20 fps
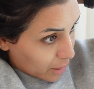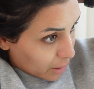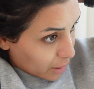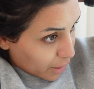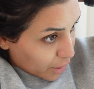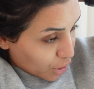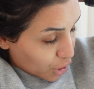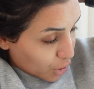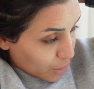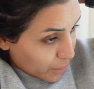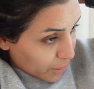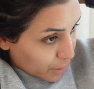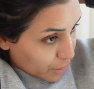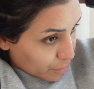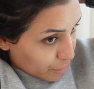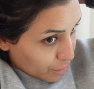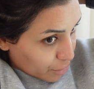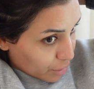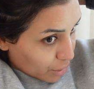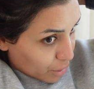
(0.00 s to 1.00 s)
Like, going
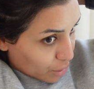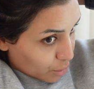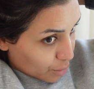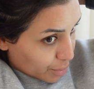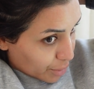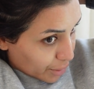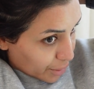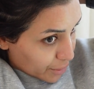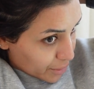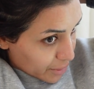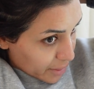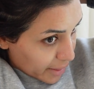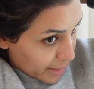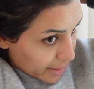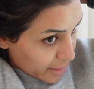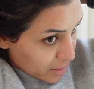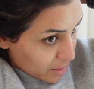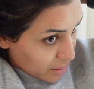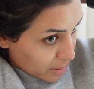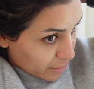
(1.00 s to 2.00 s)
through the whole
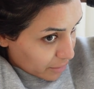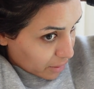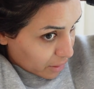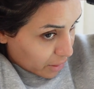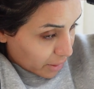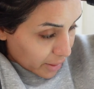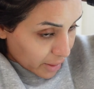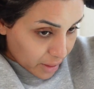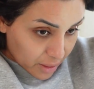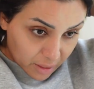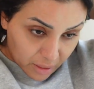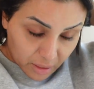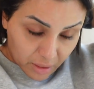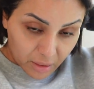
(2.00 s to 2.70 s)
process of like